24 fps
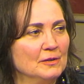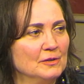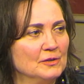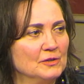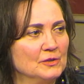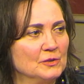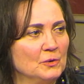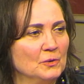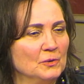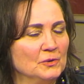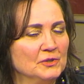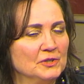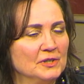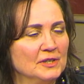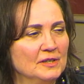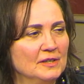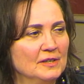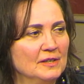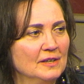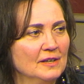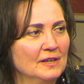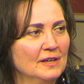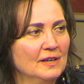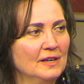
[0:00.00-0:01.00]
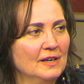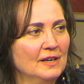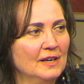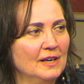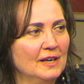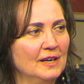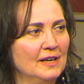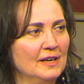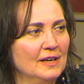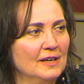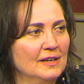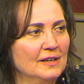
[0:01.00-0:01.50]
Scholten,
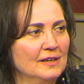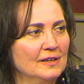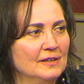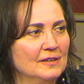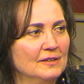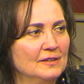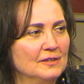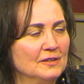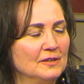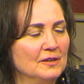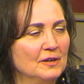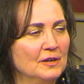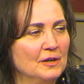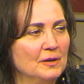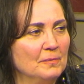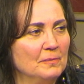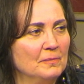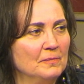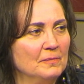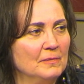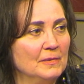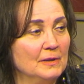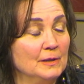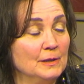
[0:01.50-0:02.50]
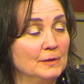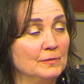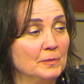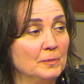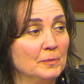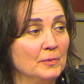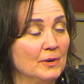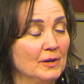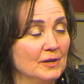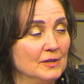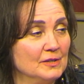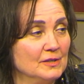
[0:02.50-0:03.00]
and I live in
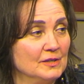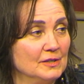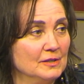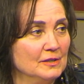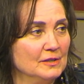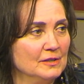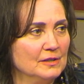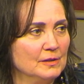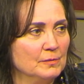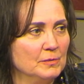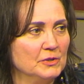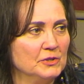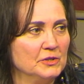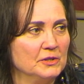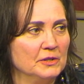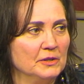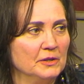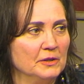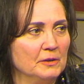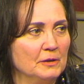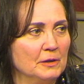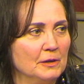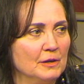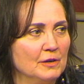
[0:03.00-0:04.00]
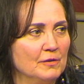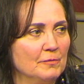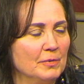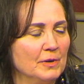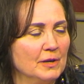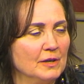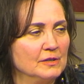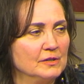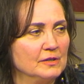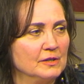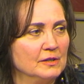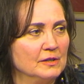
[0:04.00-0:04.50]
Boston, the Mission Hill area of
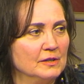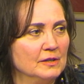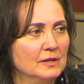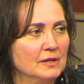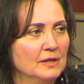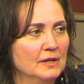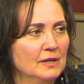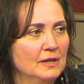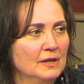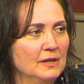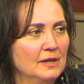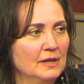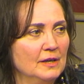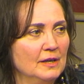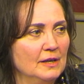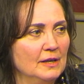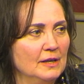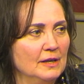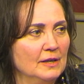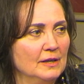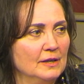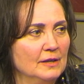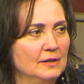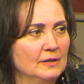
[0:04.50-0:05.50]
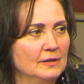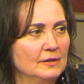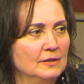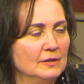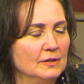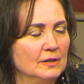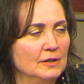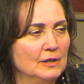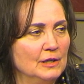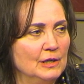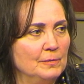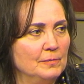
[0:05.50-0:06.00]
Boston. And
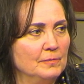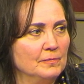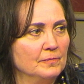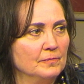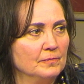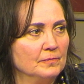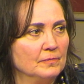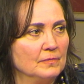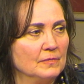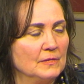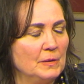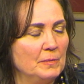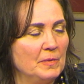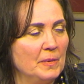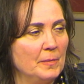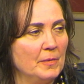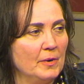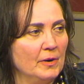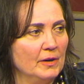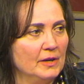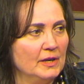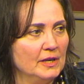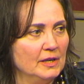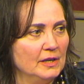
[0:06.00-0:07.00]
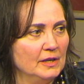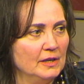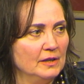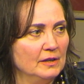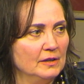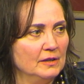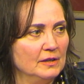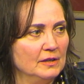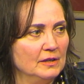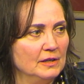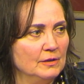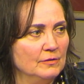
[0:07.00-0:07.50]
I'm a marketing
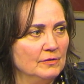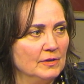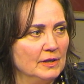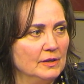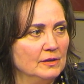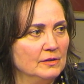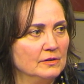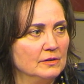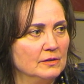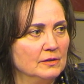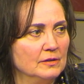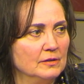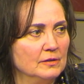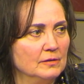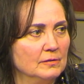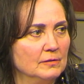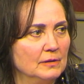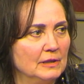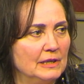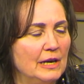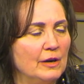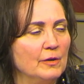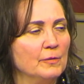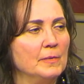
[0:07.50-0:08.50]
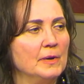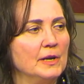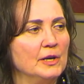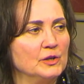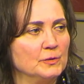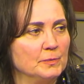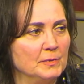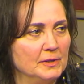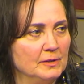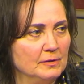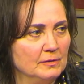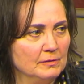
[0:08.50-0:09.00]
and events and account
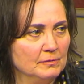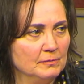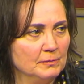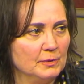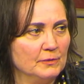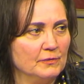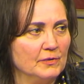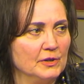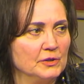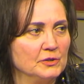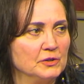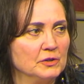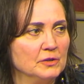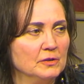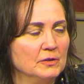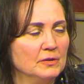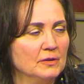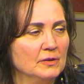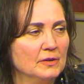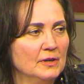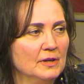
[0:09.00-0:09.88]
management professional.